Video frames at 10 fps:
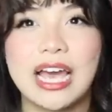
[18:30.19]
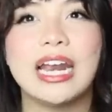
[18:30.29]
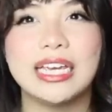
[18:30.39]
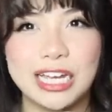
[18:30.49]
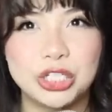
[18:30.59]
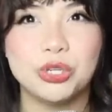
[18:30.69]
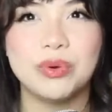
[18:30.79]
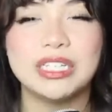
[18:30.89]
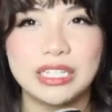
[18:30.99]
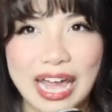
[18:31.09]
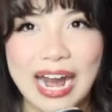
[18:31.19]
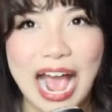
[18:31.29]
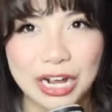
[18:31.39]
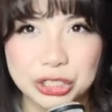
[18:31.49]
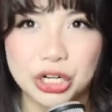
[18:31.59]
to kind of get you into that
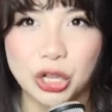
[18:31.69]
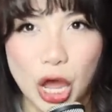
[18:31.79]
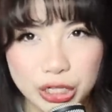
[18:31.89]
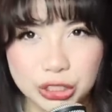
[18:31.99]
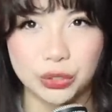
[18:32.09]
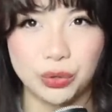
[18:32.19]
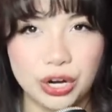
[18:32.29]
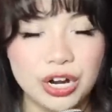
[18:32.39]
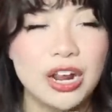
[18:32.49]
action a lot sooner.